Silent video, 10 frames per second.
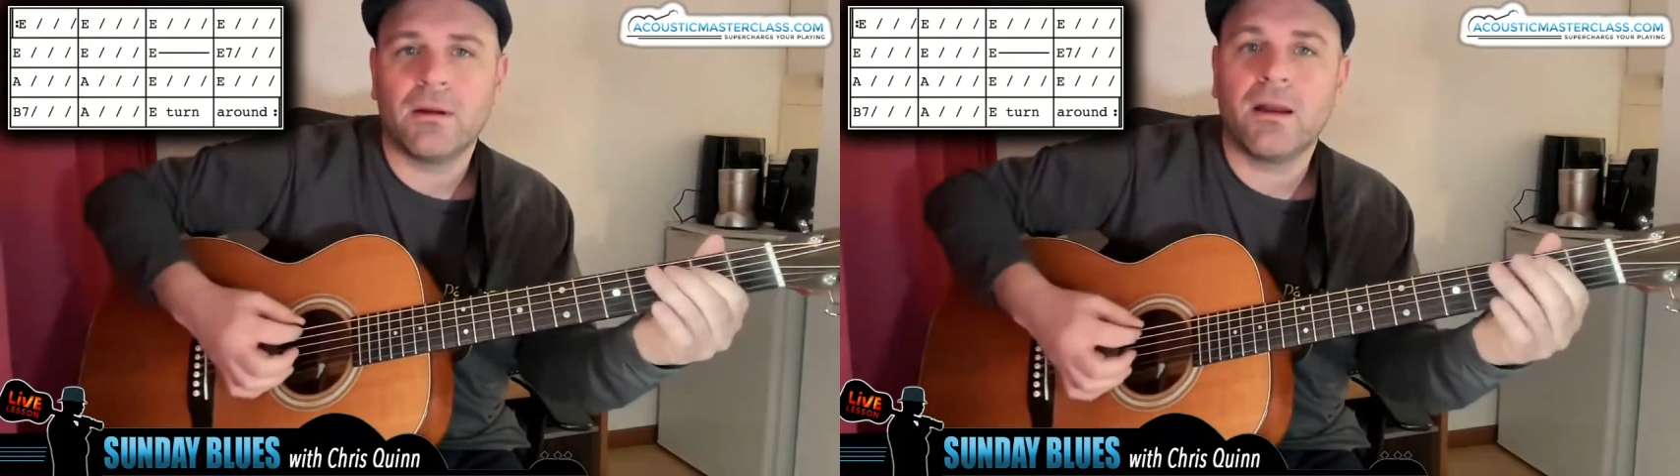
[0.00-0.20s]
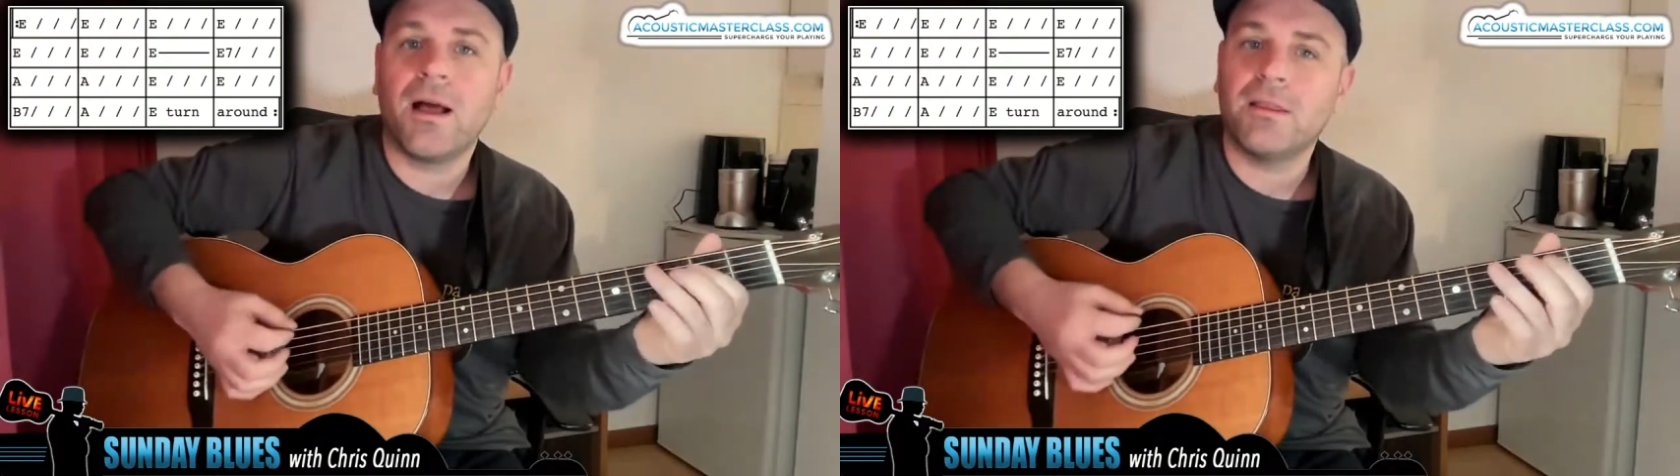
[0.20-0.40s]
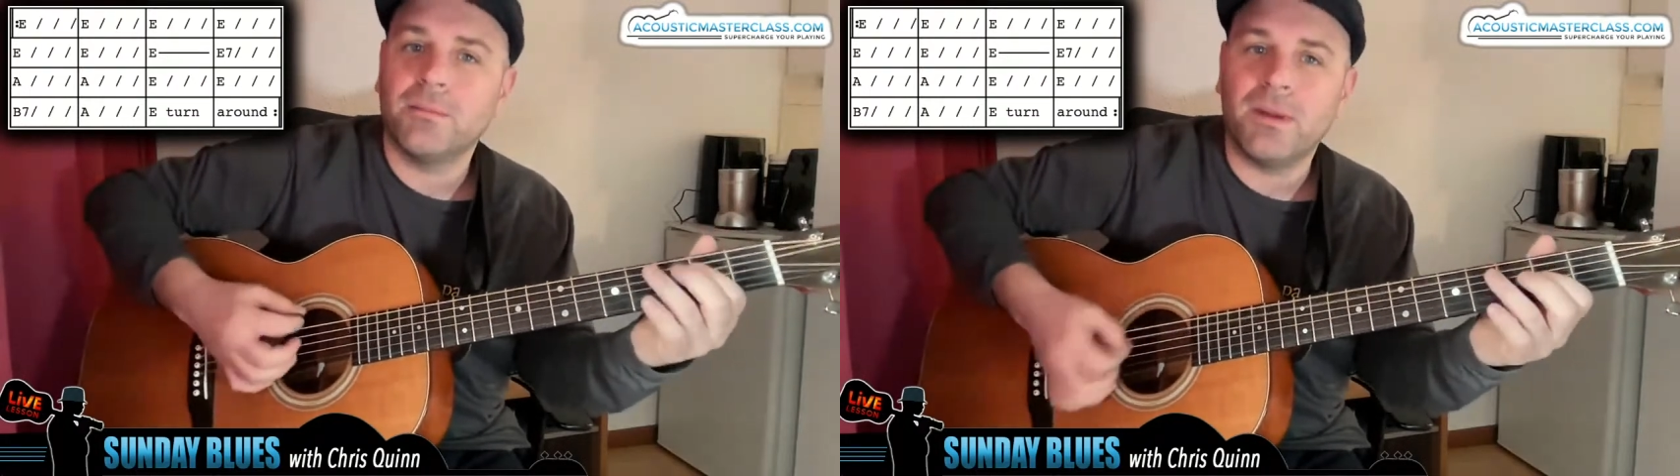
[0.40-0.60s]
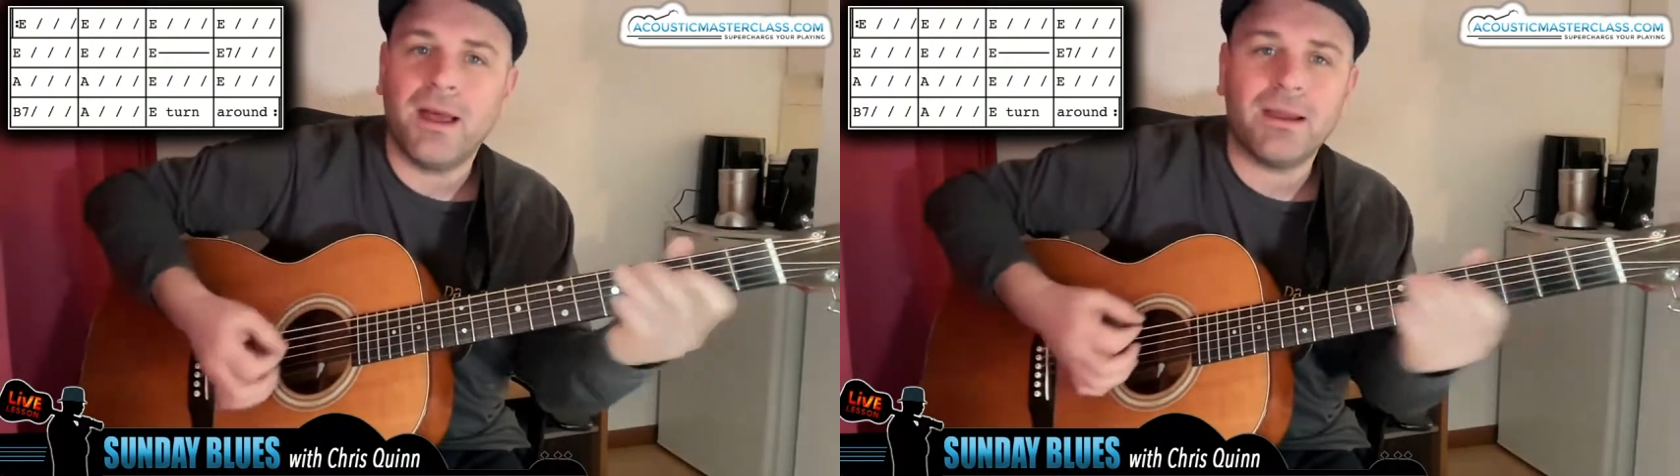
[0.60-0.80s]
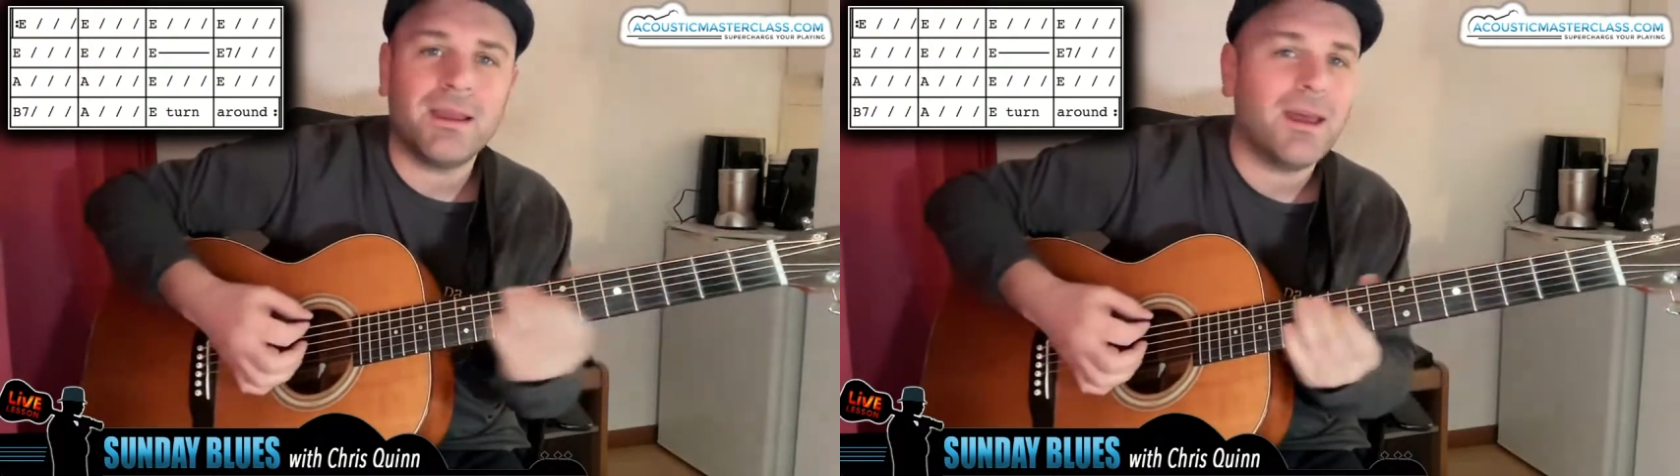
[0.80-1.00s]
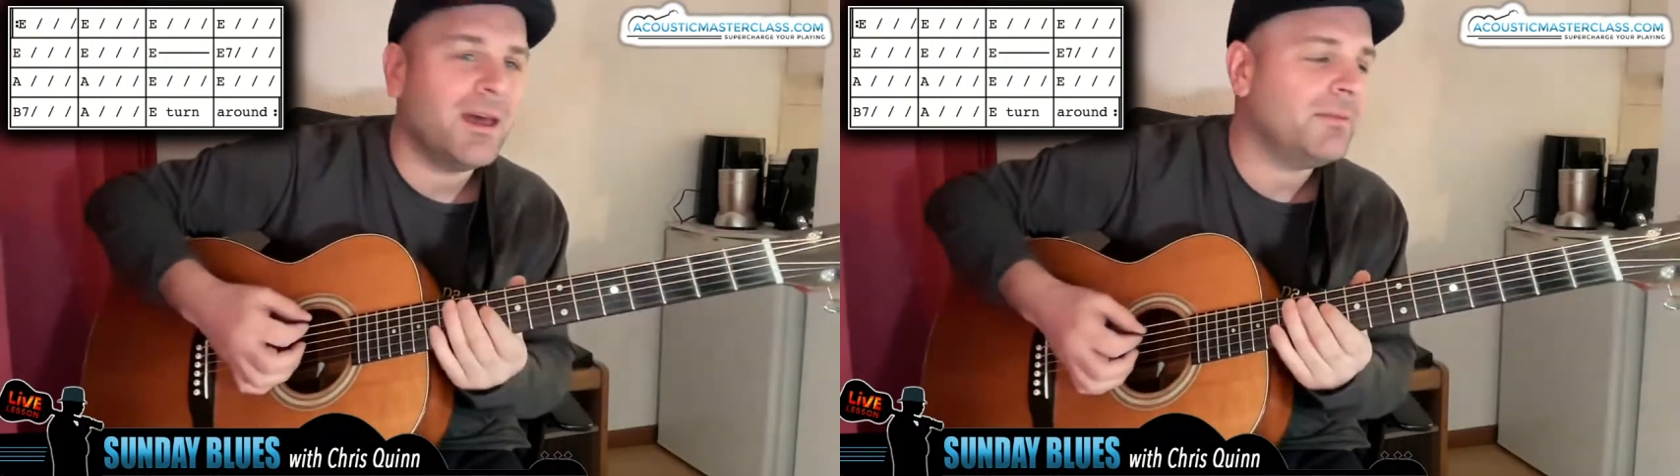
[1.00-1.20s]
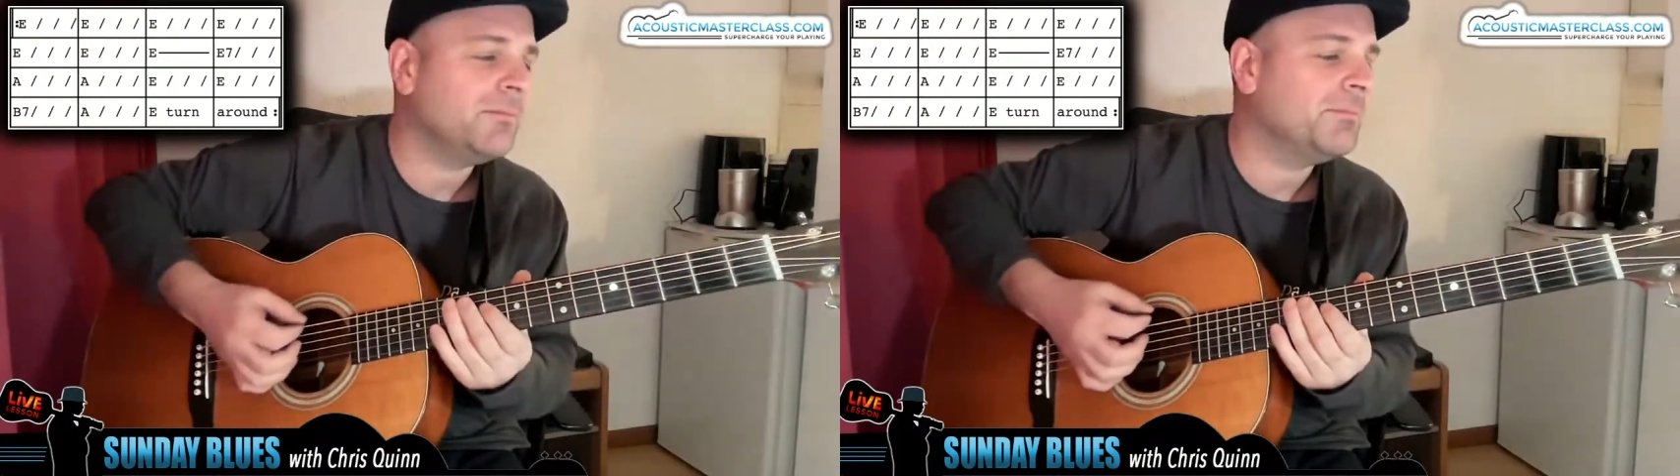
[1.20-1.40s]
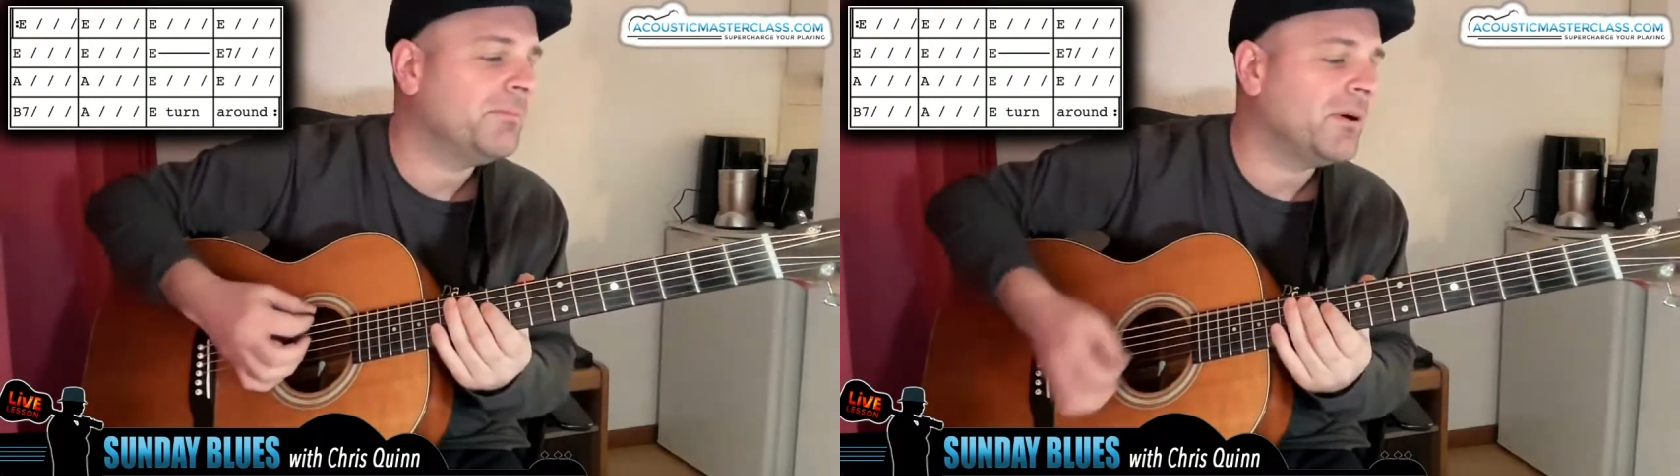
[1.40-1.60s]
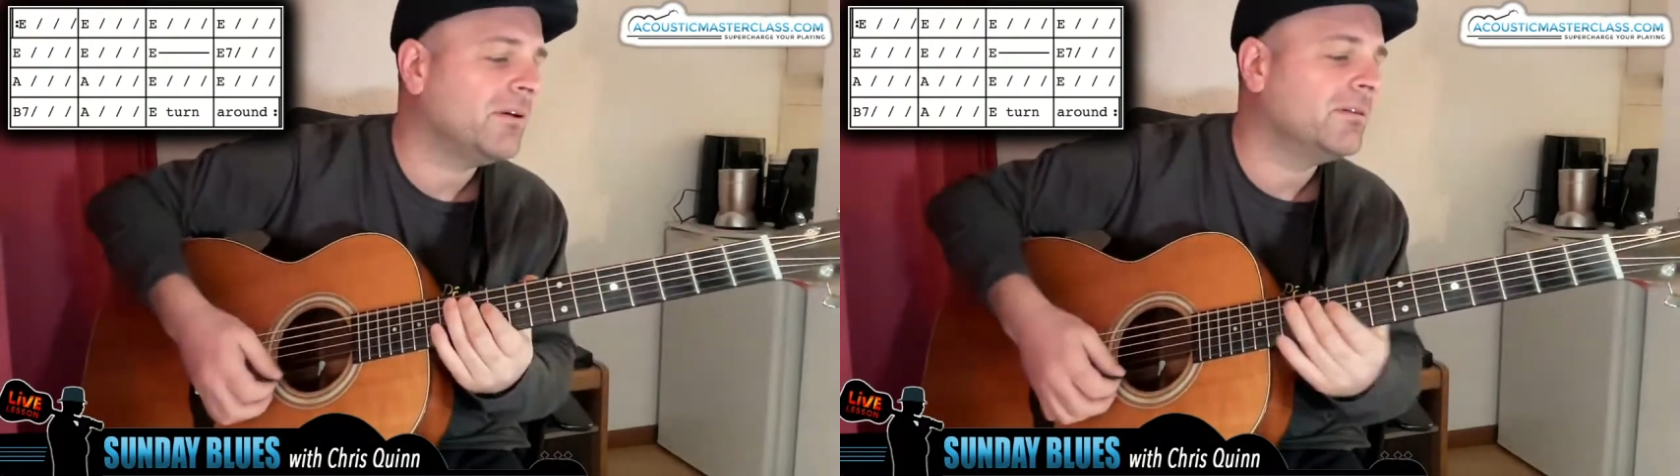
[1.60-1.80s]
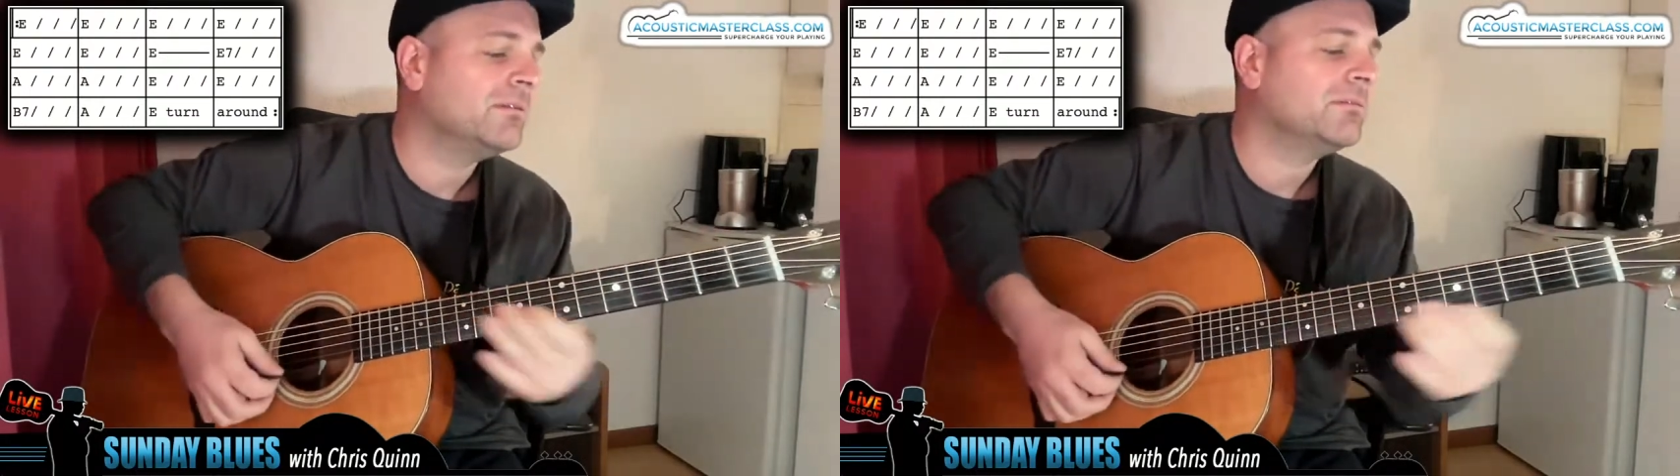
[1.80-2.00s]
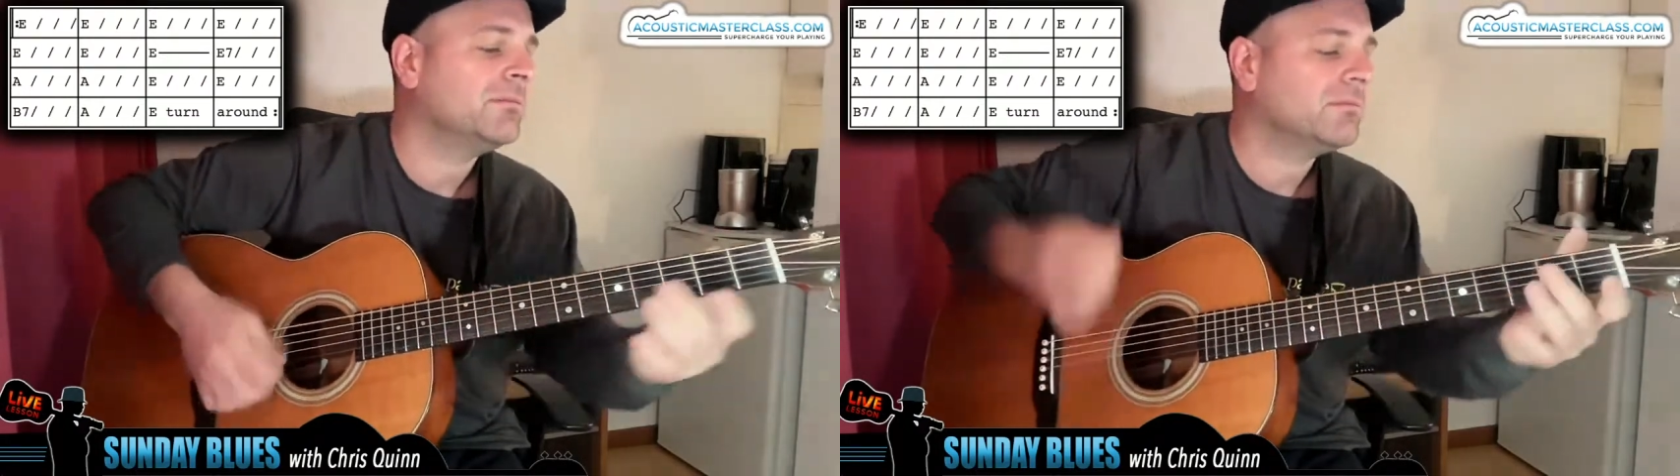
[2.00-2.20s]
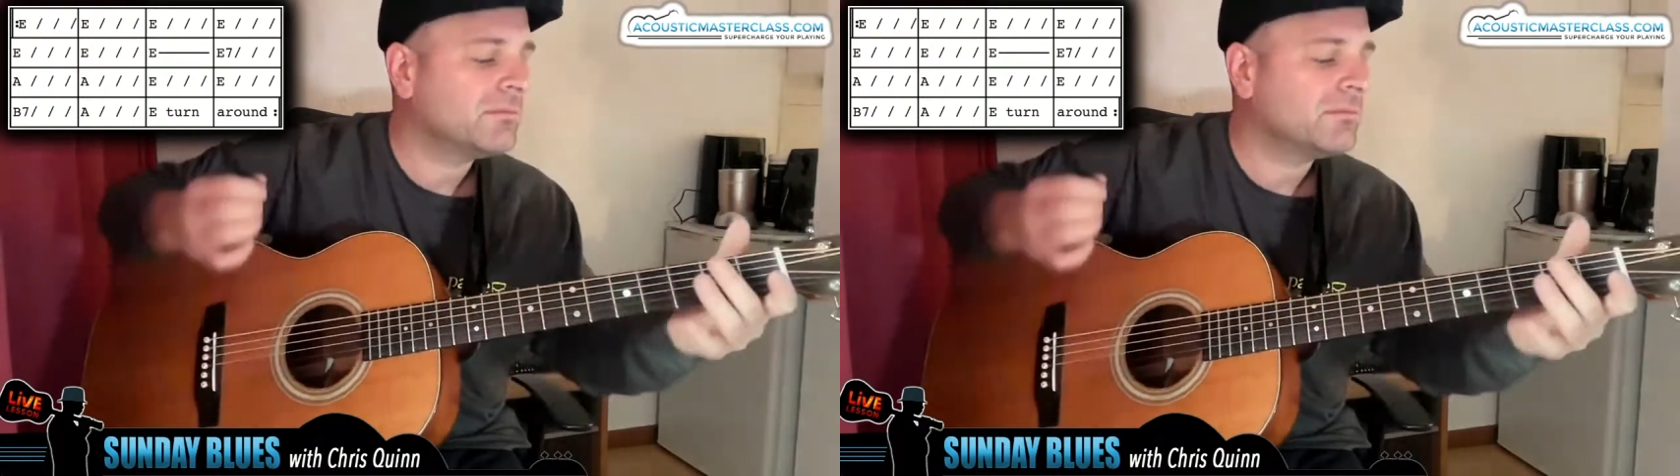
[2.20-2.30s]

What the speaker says: Got the black cat bone,